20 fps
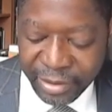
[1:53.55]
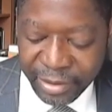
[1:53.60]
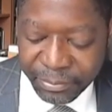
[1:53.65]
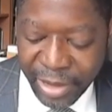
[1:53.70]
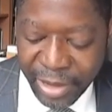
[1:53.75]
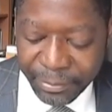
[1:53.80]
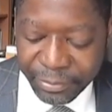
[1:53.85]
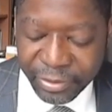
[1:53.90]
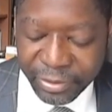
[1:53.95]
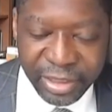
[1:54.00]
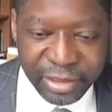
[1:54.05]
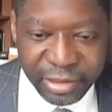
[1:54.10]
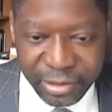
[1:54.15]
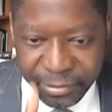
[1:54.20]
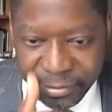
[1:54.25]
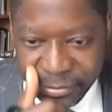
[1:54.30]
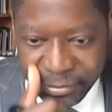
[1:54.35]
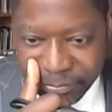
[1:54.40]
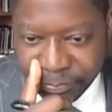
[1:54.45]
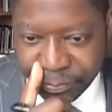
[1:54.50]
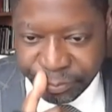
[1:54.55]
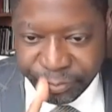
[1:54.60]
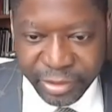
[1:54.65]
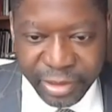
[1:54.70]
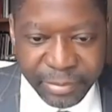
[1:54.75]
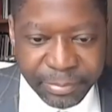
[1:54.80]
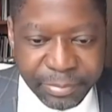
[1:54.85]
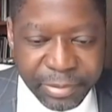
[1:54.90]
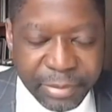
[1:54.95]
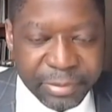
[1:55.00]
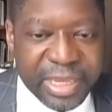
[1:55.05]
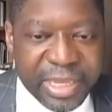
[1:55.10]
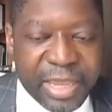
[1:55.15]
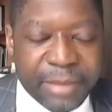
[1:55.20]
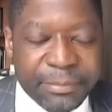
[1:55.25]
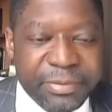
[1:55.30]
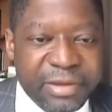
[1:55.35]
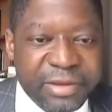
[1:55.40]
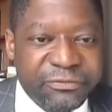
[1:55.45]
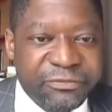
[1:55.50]
populate the Public
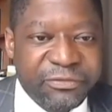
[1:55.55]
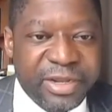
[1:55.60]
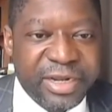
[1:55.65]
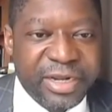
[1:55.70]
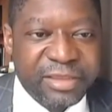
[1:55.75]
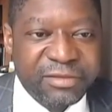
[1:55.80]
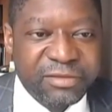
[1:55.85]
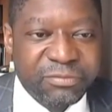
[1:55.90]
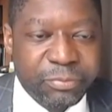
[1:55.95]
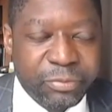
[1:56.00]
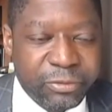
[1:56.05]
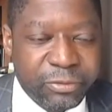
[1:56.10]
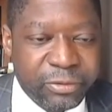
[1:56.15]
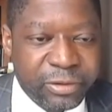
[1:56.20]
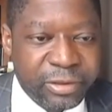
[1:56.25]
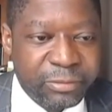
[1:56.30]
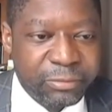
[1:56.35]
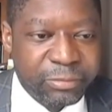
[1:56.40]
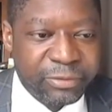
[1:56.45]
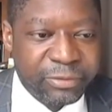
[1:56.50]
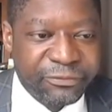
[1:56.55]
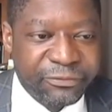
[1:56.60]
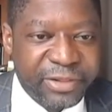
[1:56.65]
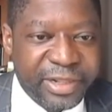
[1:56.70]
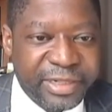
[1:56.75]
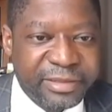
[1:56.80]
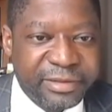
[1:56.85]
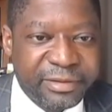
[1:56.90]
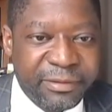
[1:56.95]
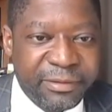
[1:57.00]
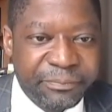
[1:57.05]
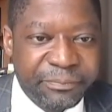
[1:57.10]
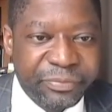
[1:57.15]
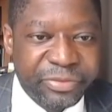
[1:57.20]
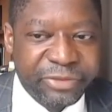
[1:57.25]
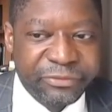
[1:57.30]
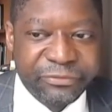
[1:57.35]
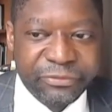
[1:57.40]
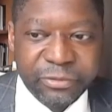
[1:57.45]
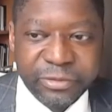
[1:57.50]
Campaign Finance Board reflect
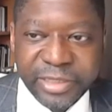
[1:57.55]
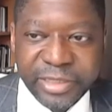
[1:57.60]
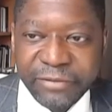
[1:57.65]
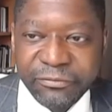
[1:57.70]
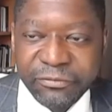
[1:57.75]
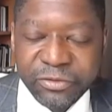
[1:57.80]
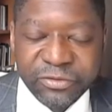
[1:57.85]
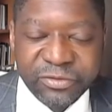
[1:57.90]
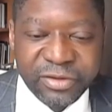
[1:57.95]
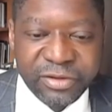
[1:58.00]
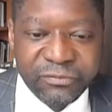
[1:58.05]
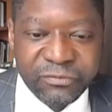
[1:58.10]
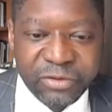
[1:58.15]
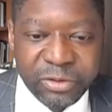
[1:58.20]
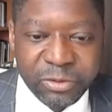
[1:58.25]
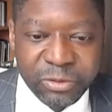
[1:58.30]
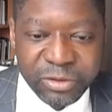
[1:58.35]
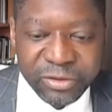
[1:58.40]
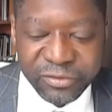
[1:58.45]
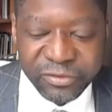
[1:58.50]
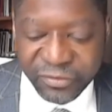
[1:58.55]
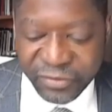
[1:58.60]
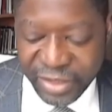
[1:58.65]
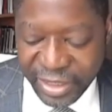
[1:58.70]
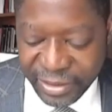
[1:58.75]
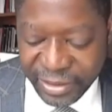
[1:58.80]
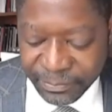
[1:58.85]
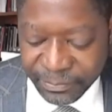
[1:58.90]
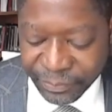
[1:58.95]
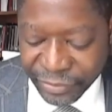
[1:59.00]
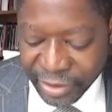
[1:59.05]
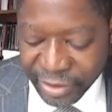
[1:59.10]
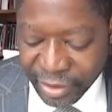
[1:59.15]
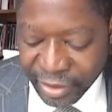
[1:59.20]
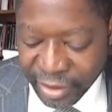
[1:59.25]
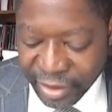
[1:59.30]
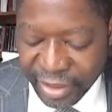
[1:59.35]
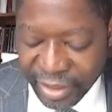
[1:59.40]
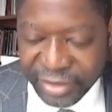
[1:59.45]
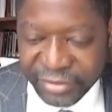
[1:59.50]
the full diversity of New York State.
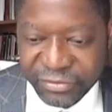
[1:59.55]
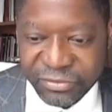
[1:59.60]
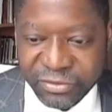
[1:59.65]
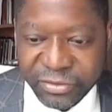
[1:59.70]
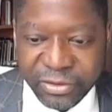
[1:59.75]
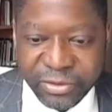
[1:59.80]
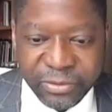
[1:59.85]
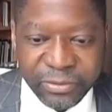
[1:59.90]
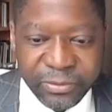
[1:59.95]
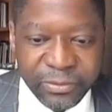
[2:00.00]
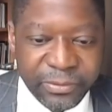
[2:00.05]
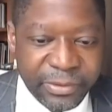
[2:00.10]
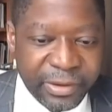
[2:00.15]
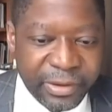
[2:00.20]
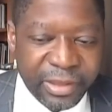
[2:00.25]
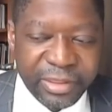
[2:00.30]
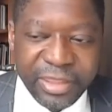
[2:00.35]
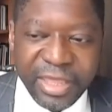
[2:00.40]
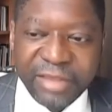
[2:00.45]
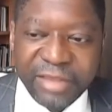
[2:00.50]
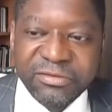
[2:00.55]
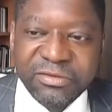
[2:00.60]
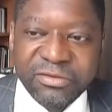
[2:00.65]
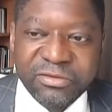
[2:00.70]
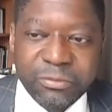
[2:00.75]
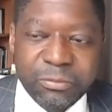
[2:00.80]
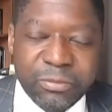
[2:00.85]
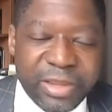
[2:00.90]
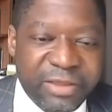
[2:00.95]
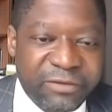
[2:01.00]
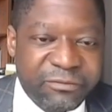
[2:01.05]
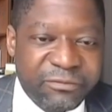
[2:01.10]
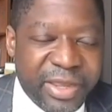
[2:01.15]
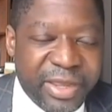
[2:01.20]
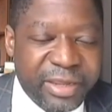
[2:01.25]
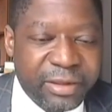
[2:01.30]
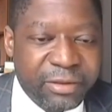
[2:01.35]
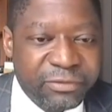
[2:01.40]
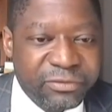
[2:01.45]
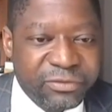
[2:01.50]
And so that's just a way of my
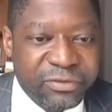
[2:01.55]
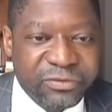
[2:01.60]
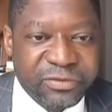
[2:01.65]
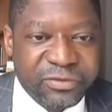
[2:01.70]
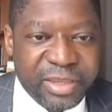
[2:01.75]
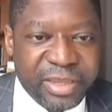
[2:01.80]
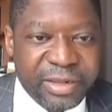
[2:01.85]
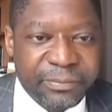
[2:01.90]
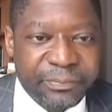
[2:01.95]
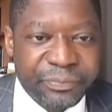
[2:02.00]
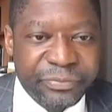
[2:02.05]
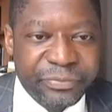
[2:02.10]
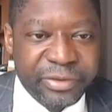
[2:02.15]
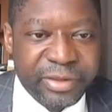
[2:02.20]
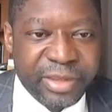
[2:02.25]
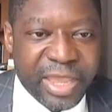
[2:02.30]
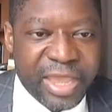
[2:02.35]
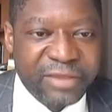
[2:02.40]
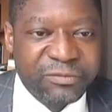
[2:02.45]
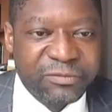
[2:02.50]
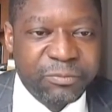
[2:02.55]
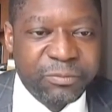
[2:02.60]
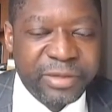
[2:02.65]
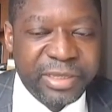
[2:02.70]
also saying, as